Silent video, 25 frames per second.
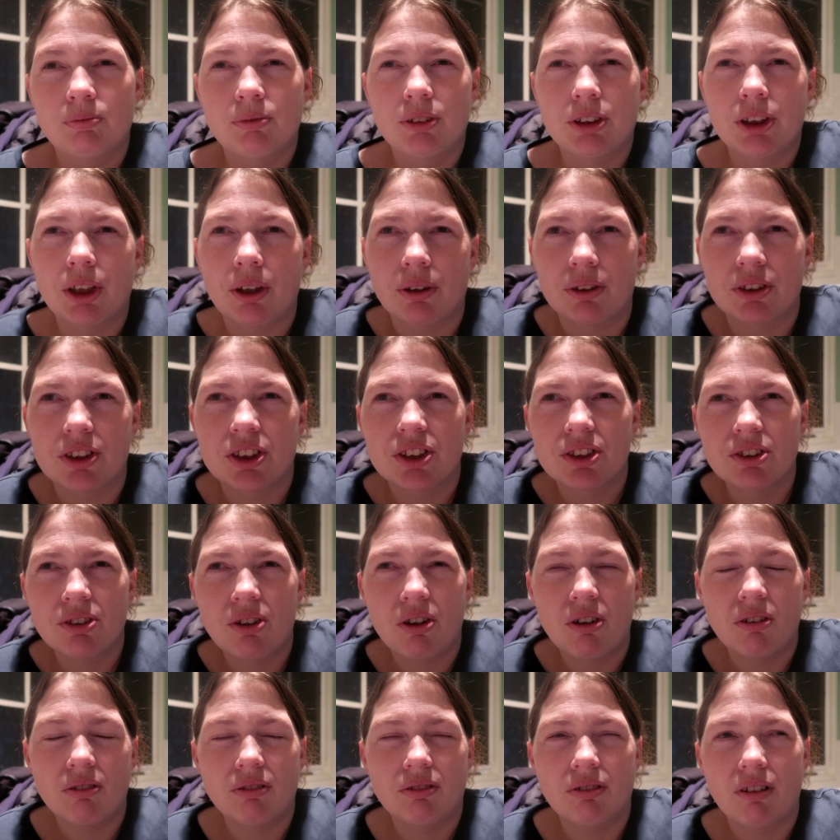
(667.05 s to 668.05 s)
so it's
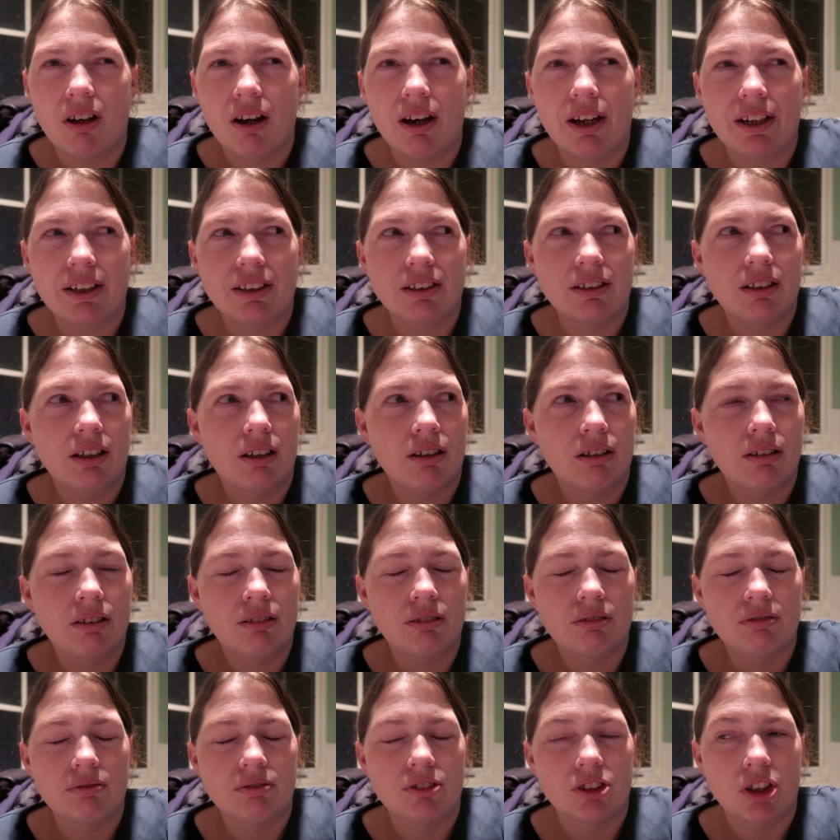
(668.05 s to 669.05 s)
not like
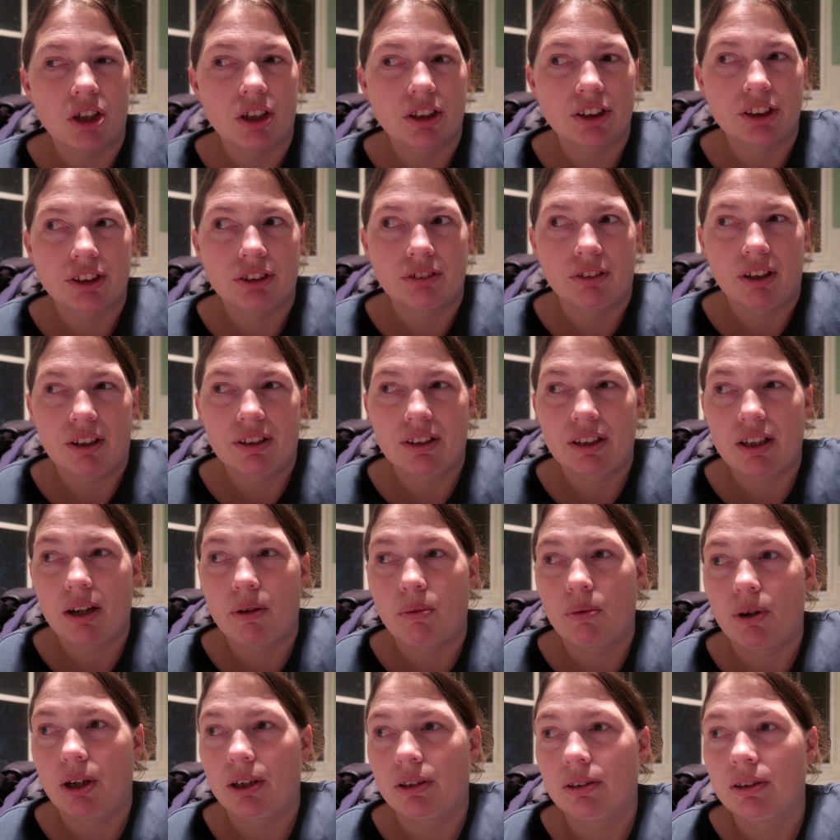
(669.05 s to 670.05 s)
die straight,
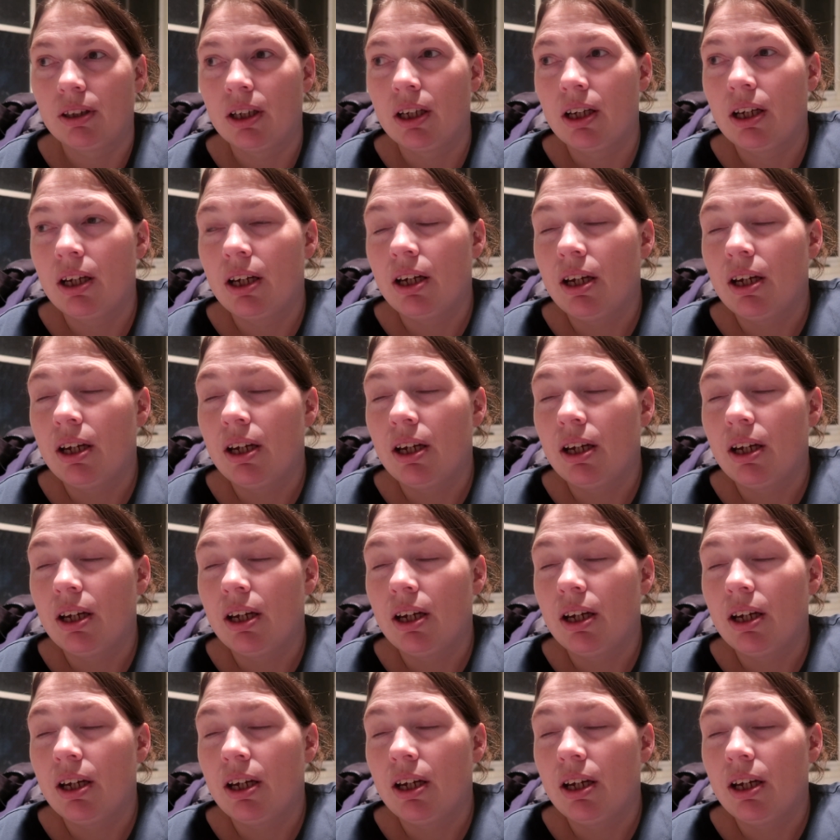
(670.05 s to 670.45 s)
that one.